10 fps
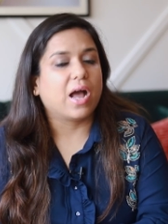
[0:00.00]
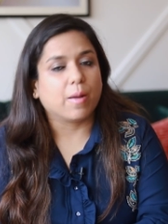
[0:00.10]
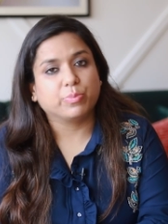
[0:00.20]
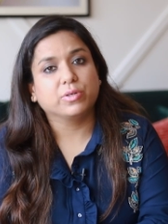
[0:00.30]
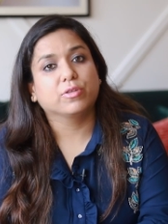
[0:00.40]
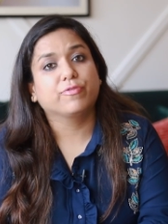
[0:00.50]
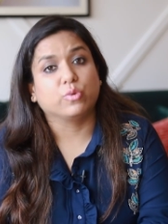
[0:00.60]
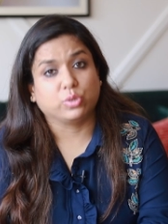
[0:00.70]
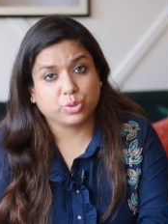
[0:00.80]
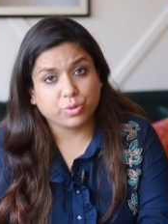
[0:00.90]
happen in the
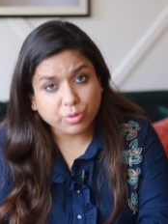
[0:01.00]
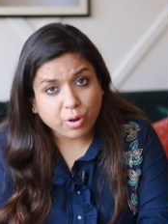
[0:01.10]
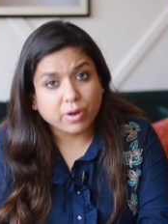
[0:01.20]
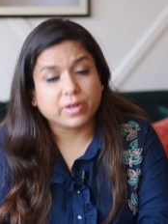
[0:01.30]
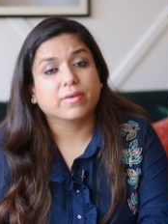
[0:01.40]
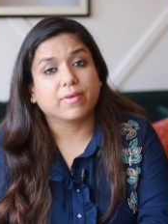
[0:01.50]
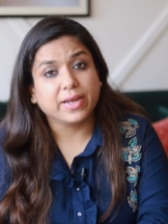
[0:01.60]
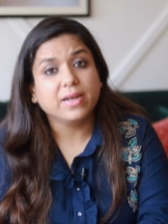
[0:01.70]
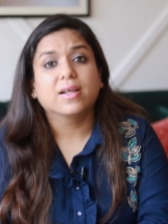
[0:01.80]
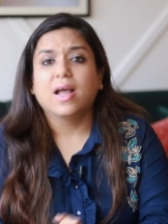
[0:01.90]
future or not,
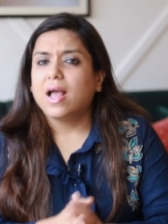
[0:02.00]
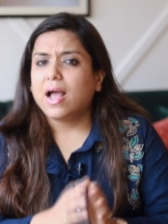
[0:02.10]
right?